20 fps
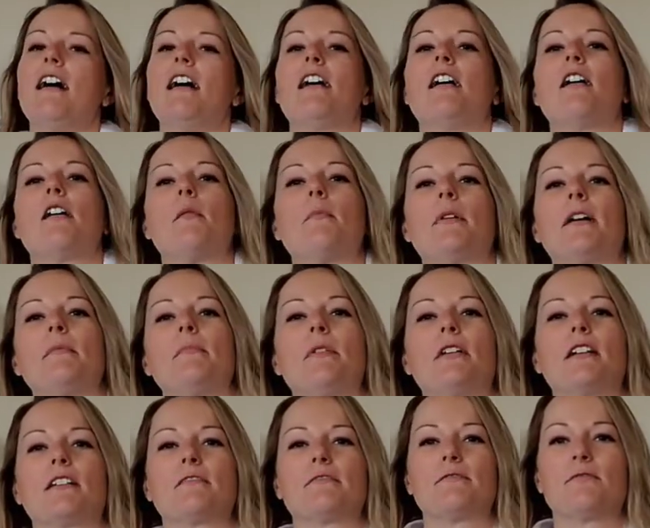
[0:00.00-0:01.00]
I
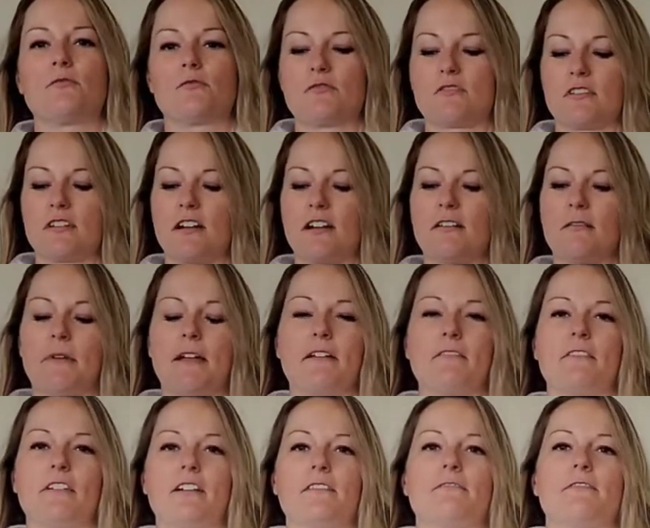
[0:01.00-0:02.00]
bought it for
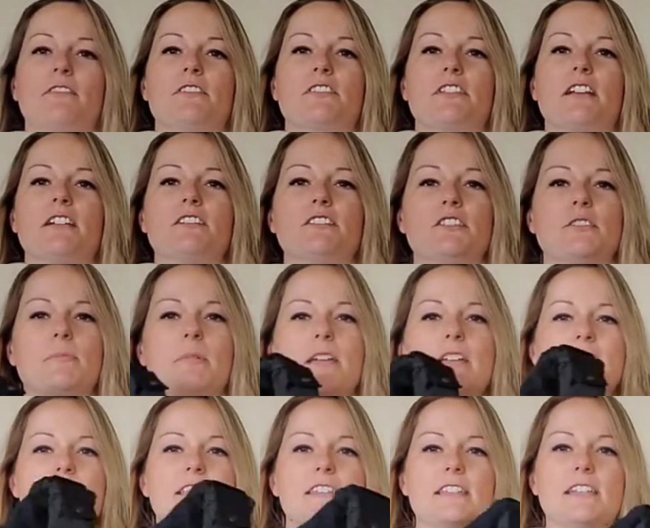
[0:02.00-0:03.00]
my very first hunter
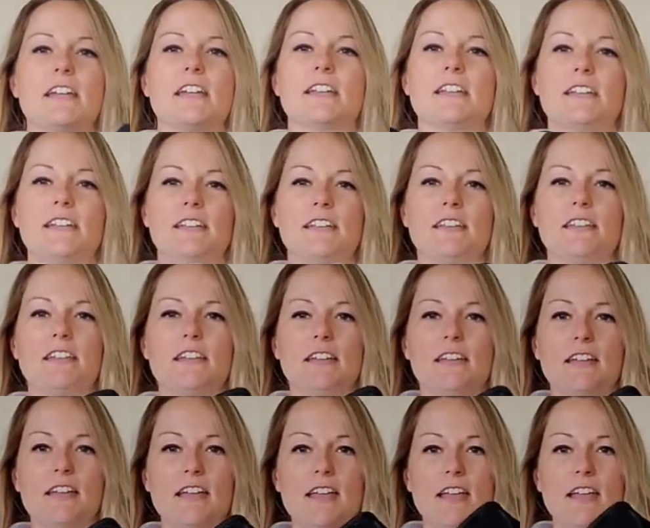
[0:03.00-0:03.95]
pace that I did,